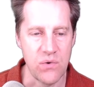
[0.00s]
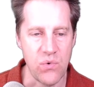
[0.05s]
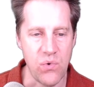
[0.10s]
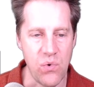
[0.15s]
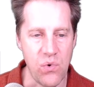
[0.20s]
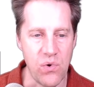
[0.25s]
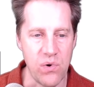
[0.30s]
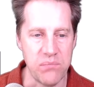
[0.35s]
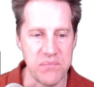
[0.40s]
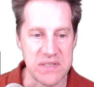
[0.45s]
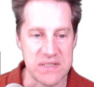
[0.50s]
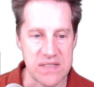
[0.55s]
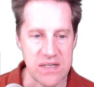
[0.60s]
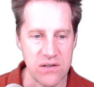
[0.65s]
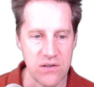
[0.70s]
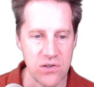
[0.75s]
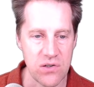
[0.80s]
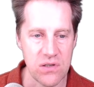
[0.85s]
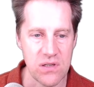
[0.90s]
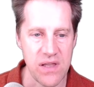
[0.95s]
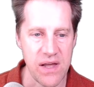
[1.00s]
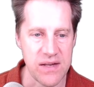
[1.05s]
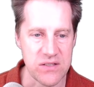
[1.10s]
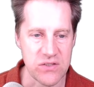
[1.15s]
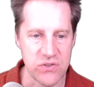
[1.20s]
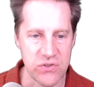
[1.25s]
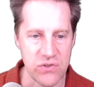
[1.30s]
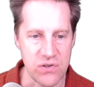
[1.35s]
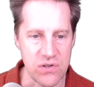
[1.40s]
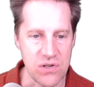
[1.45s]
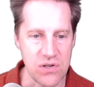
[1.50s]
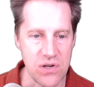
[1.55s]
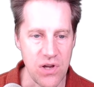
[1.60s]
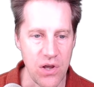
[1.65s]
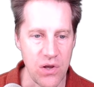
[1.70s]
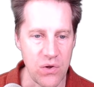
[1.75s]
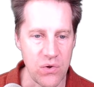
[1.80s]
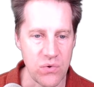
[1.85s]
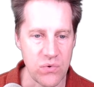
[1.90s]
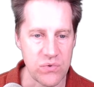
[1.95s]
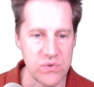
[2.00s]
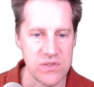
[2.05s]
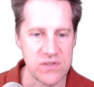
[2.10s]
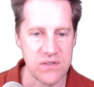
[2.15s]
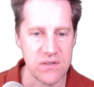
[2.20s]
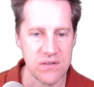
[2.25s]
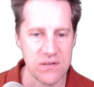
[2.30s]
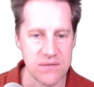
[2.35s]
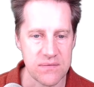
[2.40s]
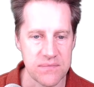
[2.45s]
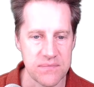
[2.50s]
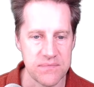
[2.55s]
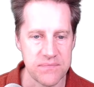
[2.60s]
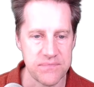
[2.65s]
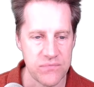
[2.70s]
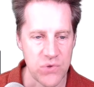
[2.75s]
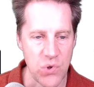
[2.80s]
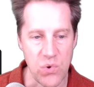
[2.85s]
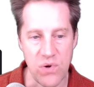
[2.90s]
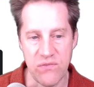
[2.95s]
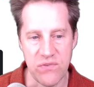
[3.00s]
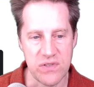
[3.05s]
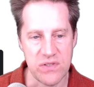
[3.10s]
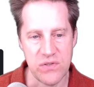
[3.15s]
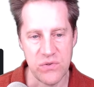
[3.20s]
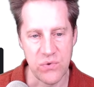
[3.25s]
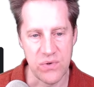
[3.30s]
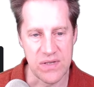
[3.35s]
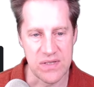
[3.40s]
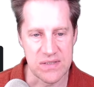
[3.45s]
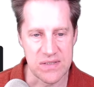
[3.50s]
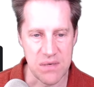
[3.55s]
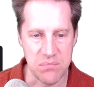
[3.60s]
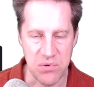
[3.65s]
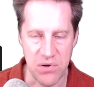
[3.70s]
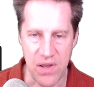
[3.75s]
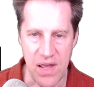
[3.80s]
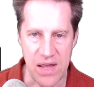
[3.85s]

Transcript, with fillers: or materialize certain nodes, or even do a separate